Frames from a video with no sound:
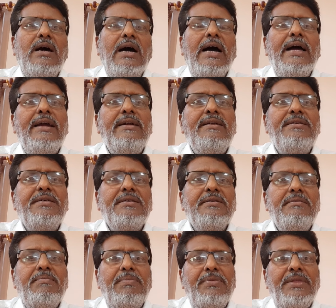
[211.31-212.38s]
and
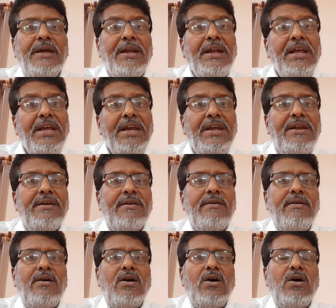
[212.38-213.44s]
the need
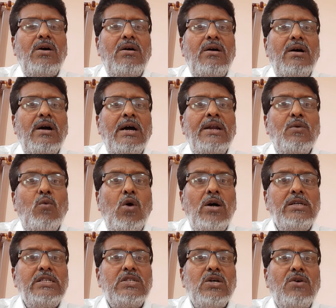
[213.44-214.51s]
and
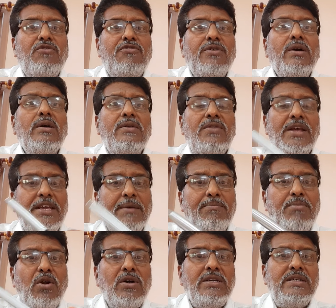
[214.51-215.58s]
wants of the
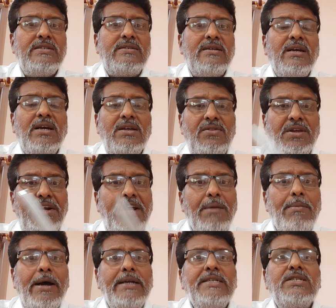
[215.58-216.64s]
employees, the
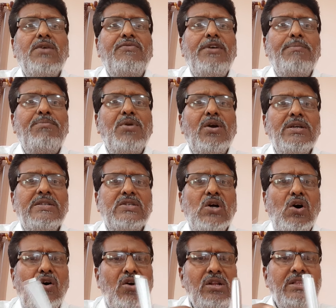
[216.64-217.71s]
demands of employees,
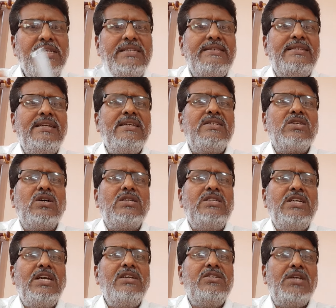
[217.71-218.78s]
all these things are
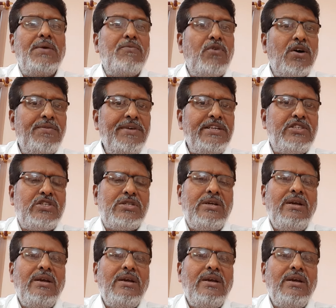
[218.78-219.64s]
changing, for which